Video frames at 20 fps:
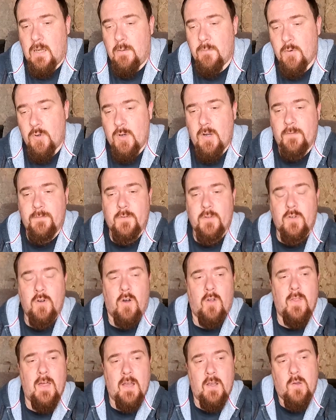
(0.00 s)
I'm going to have to
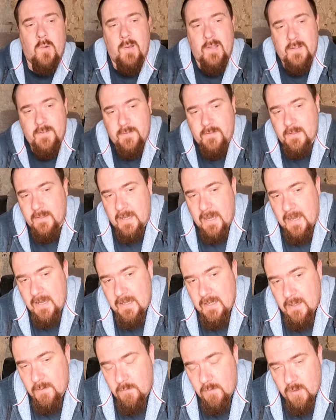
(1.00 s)
call that quits
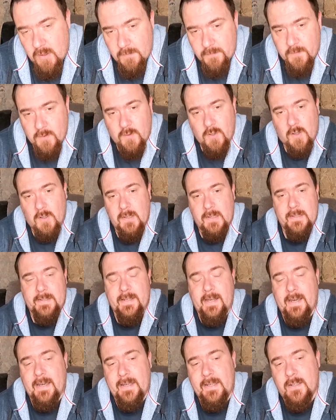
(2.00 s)
today. I'm going to have to call it a
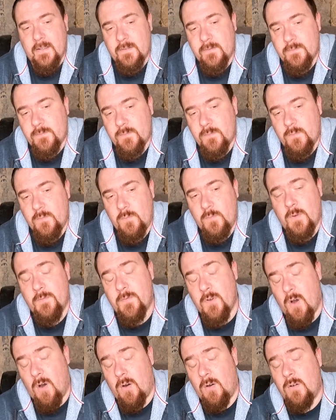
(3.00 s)
day.
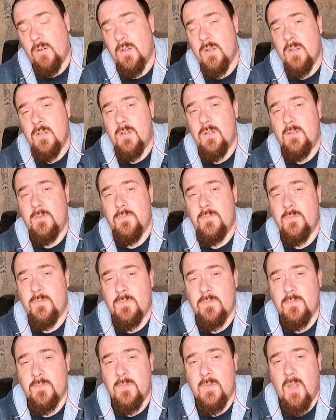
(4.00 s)
We've got
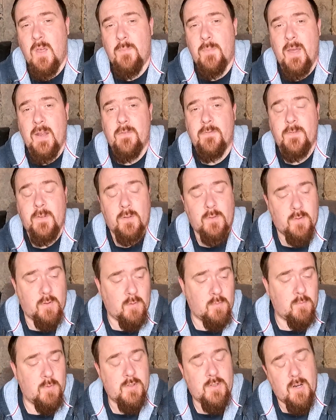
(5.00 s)
a bed filled
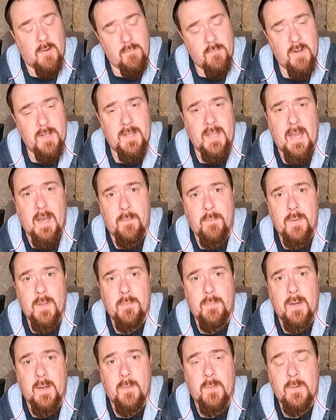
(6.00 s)
up, which I'm really
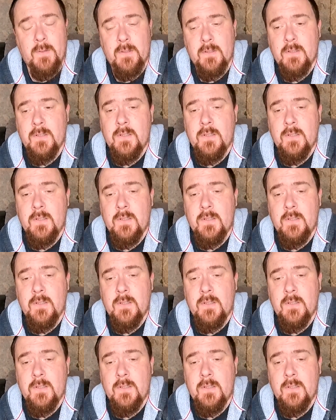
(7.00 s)
happy about.